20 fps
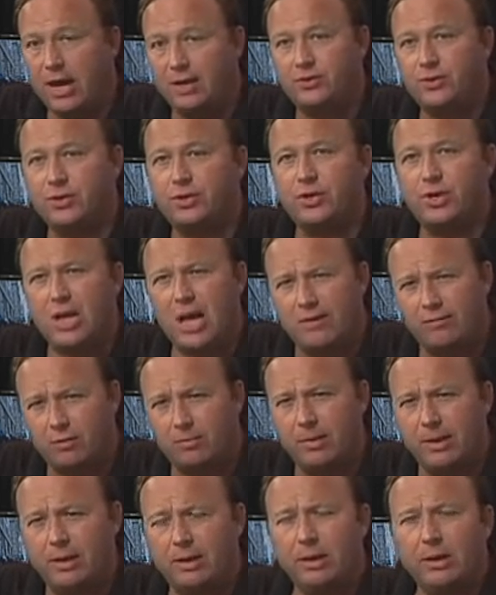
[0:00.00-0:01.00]
Not just
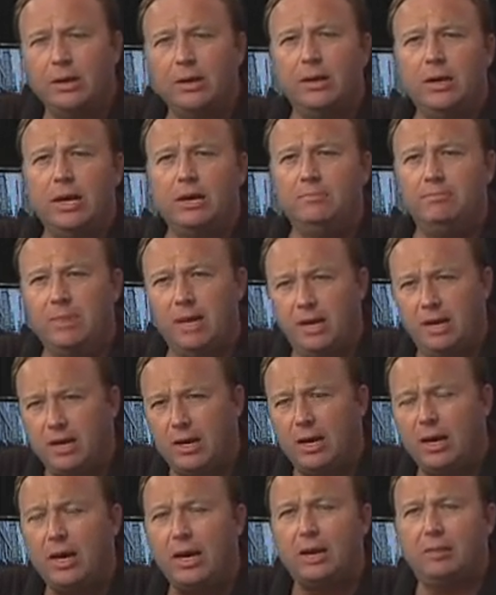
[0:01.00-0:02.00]
government and
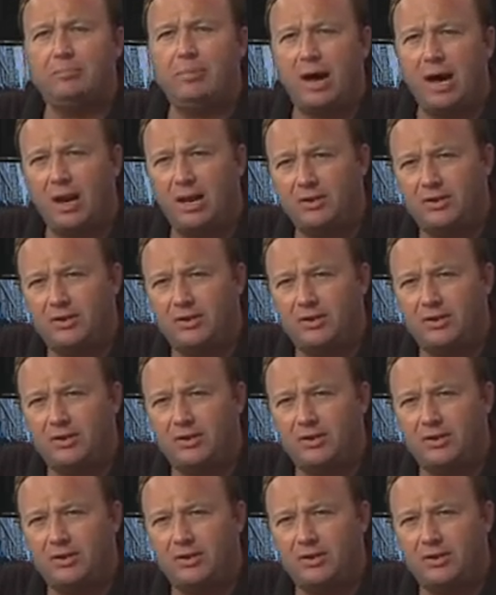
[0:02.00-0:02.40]
media and